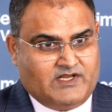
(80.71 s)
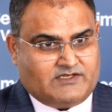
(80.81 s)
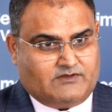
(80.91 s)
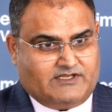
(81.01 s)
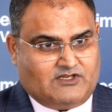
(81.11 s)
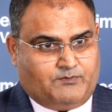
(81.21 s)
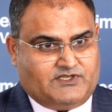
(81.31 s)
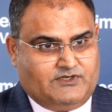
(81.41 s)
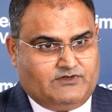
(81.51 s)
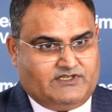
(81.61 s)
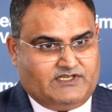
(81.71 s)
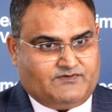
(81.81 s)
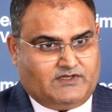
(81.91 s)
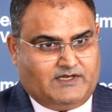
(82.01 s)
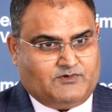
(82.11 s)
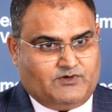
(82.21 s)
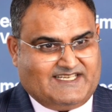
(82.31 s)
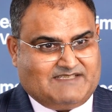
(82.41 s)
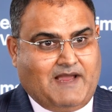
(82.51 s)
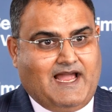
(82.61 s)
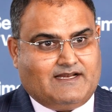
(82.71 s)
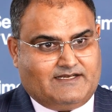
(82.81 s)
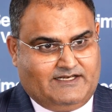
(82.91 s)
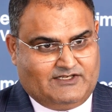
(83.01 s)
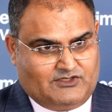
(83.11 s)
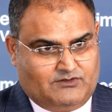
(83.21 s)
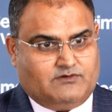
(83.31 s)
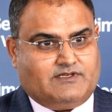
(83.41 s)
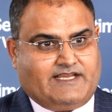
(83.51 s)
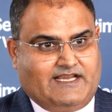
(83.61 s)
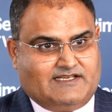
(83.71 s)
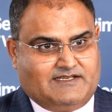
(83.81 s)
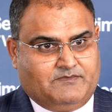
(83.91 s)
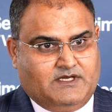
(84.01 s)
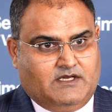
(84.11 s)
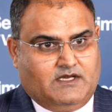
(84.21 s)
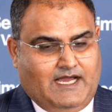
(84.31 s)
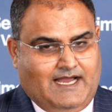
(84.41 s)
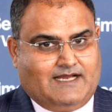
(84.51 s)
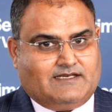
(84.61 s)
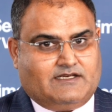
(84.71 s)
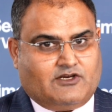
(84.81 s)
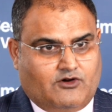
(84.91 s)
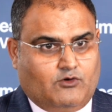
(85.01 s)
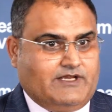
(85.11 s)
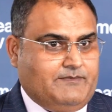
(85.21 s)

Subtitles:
So there's opportunities for them to expand into the kingdom and grow their